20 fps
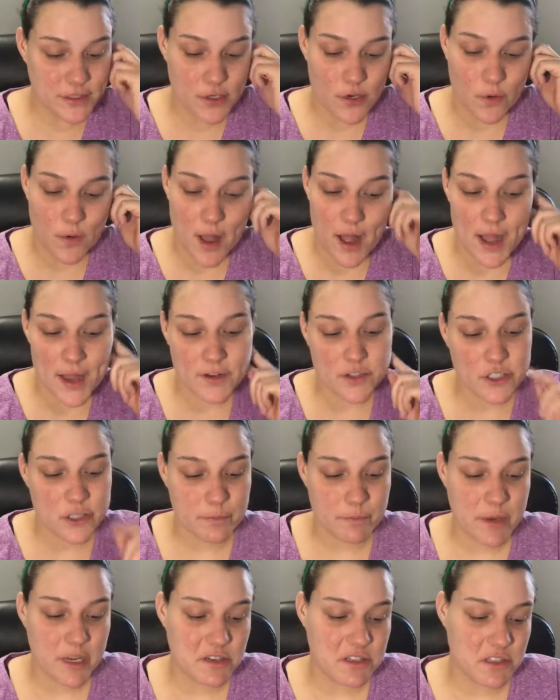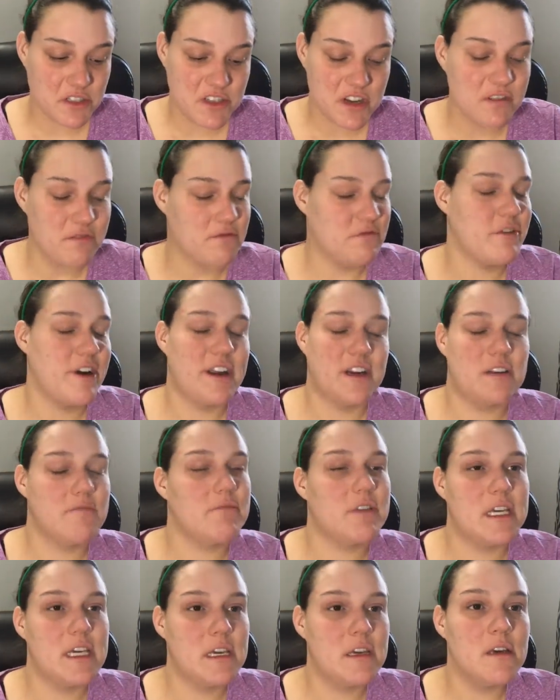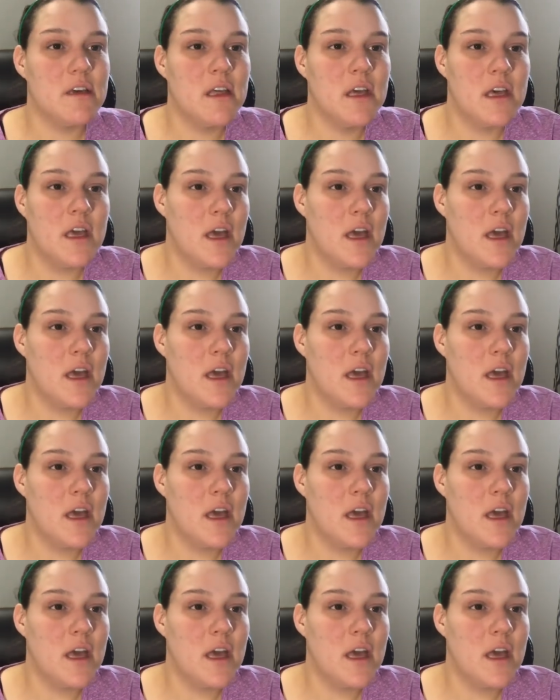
So I just picked stuff randomly